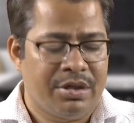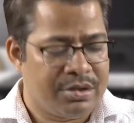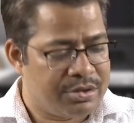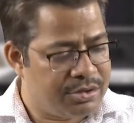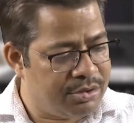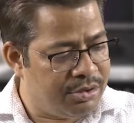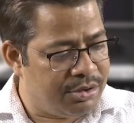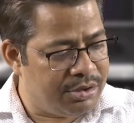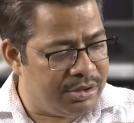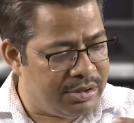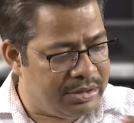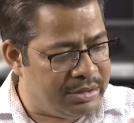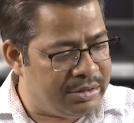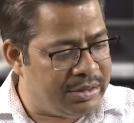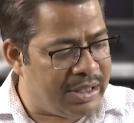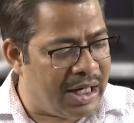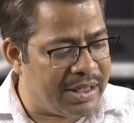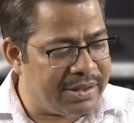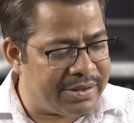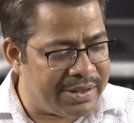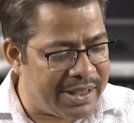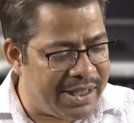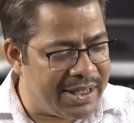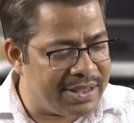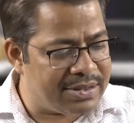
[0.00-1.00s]
So,
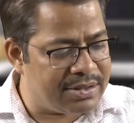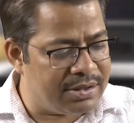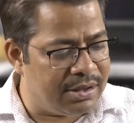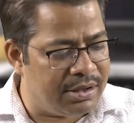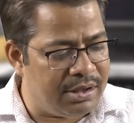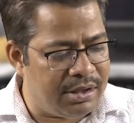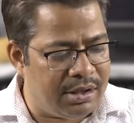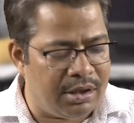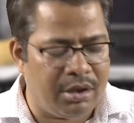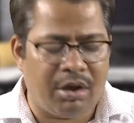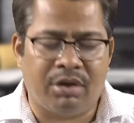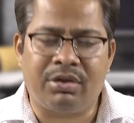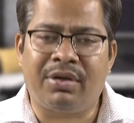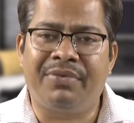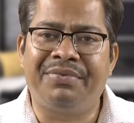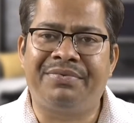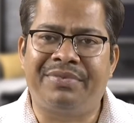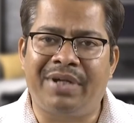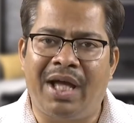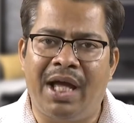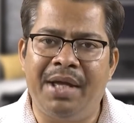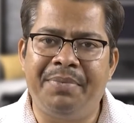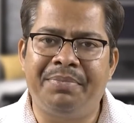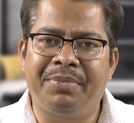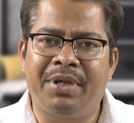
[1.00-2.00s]
that takes a lot of
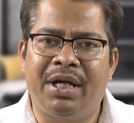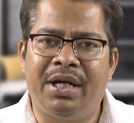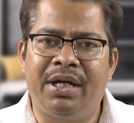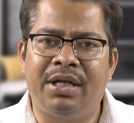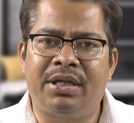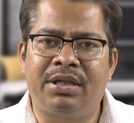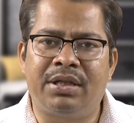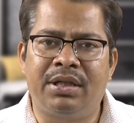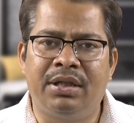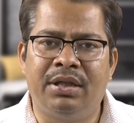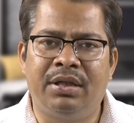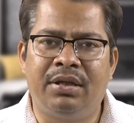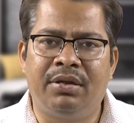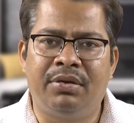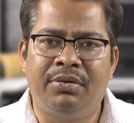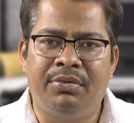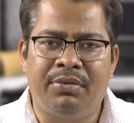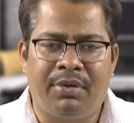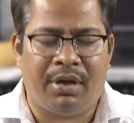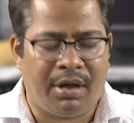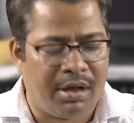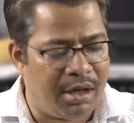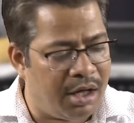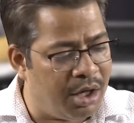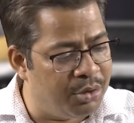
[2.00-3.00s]
time that uh,
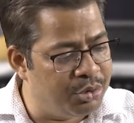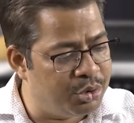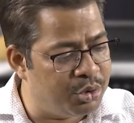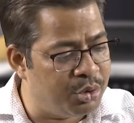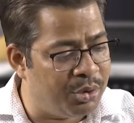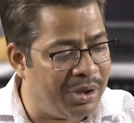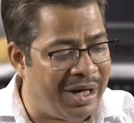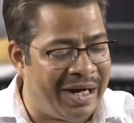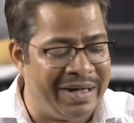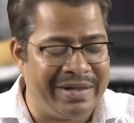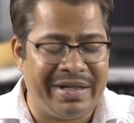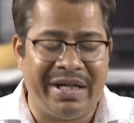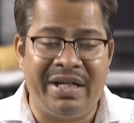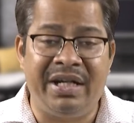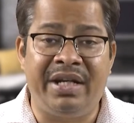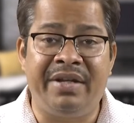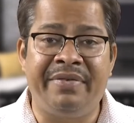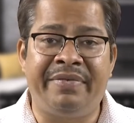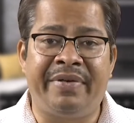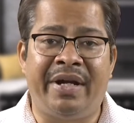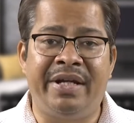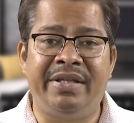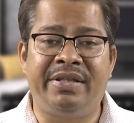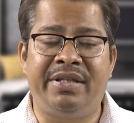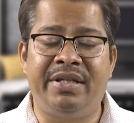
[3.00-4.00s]
how to
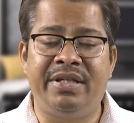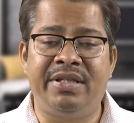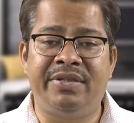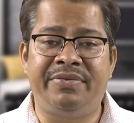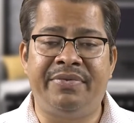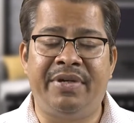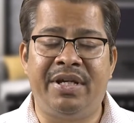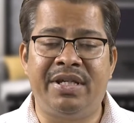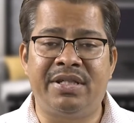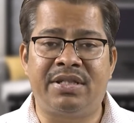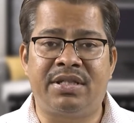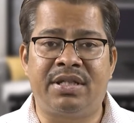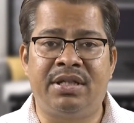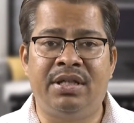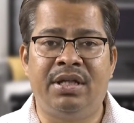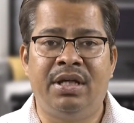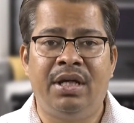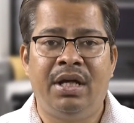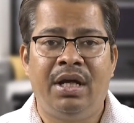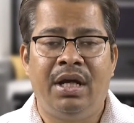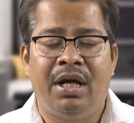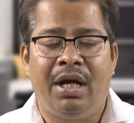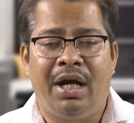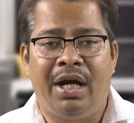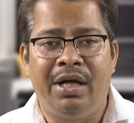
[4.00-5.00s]
identify these waste
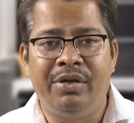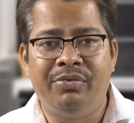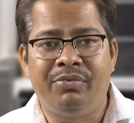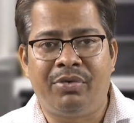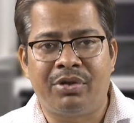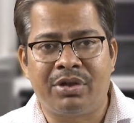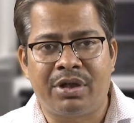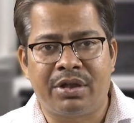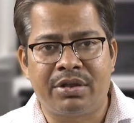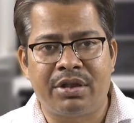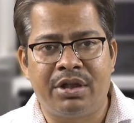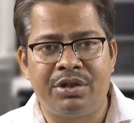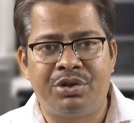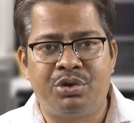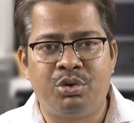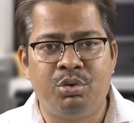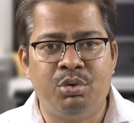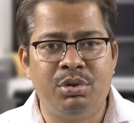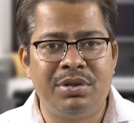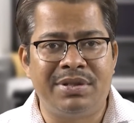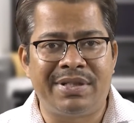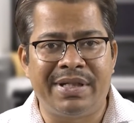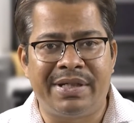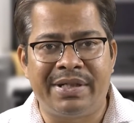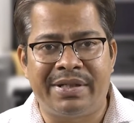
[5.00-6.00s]
and what are the
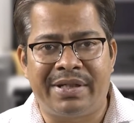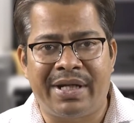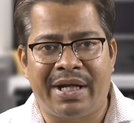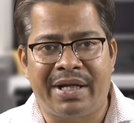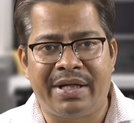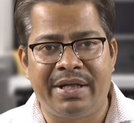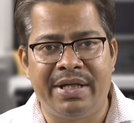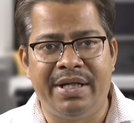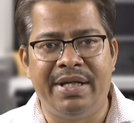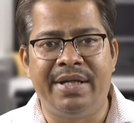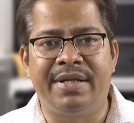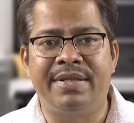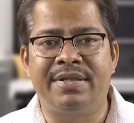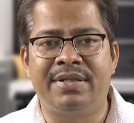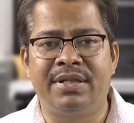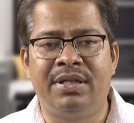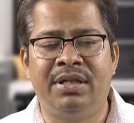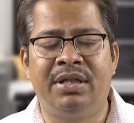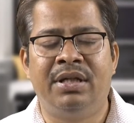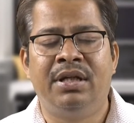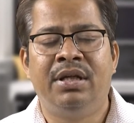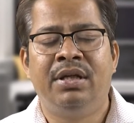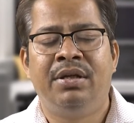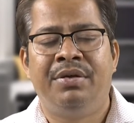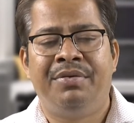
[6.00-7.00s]
tools and techniques uh,
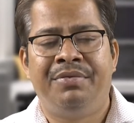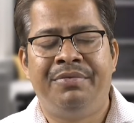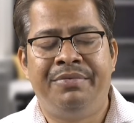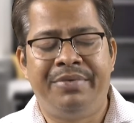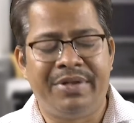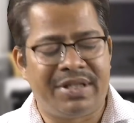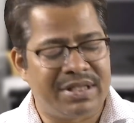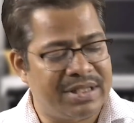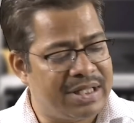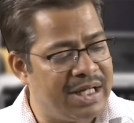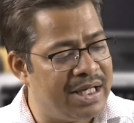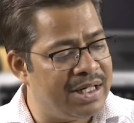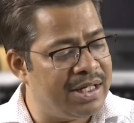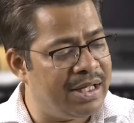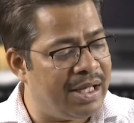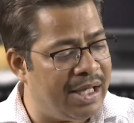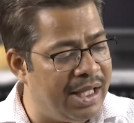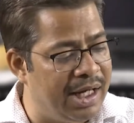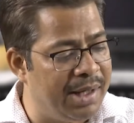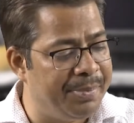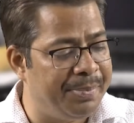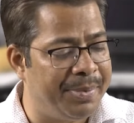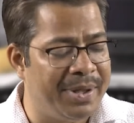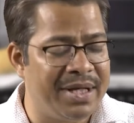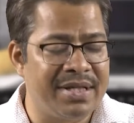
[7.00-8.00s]
which can
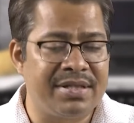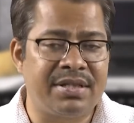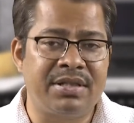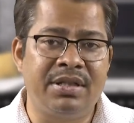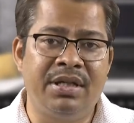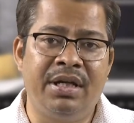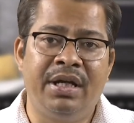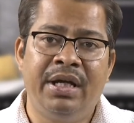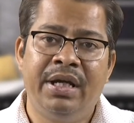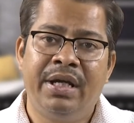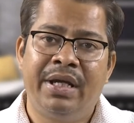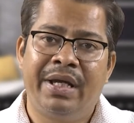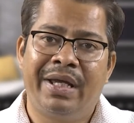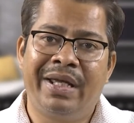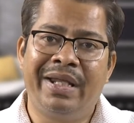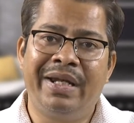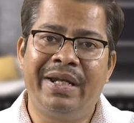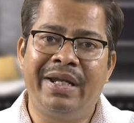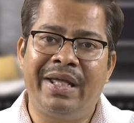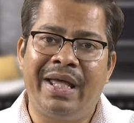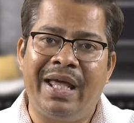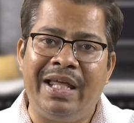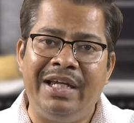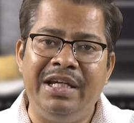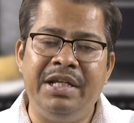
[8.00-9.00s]
help us uh, in
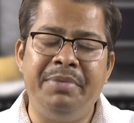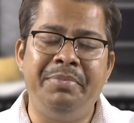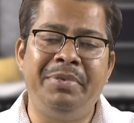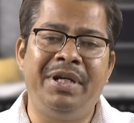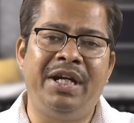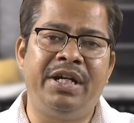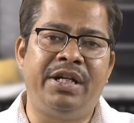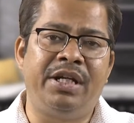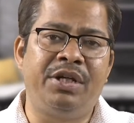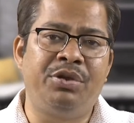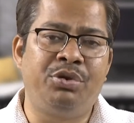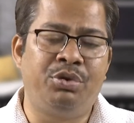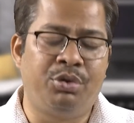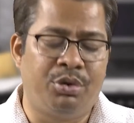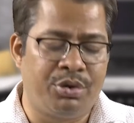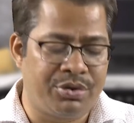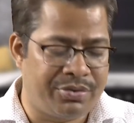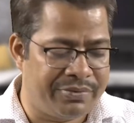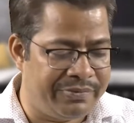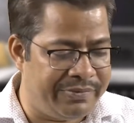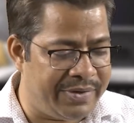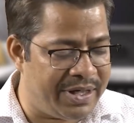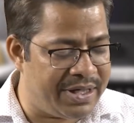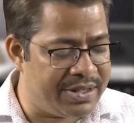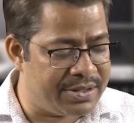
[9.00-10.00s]
eliminating those
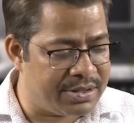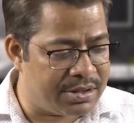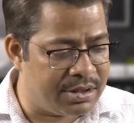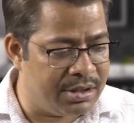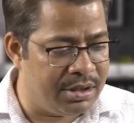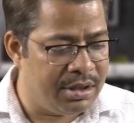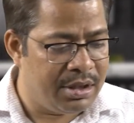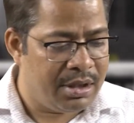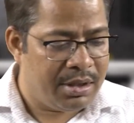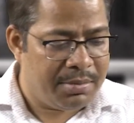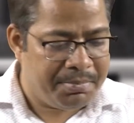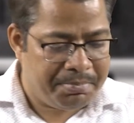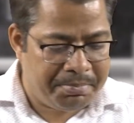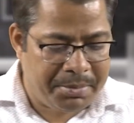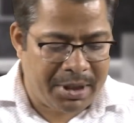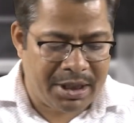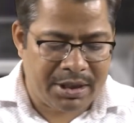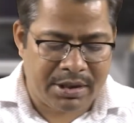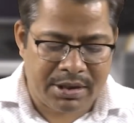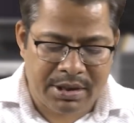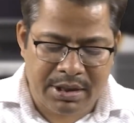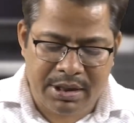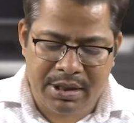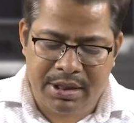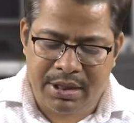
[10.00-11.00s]
waste.
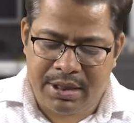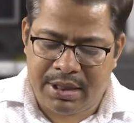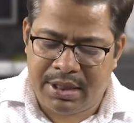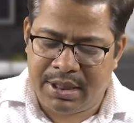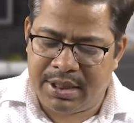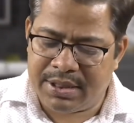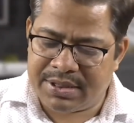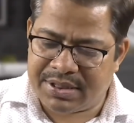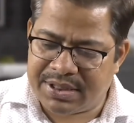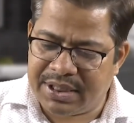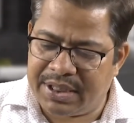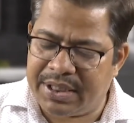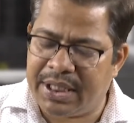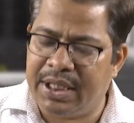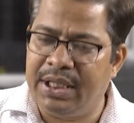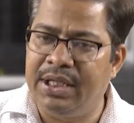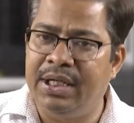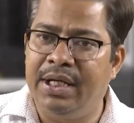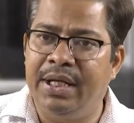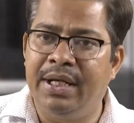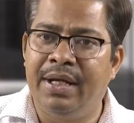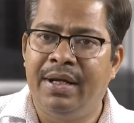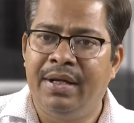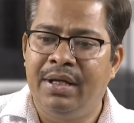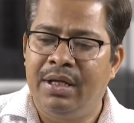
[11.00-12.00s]
But uh,
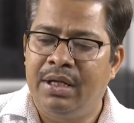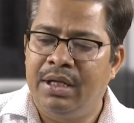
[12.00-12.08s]
certainly,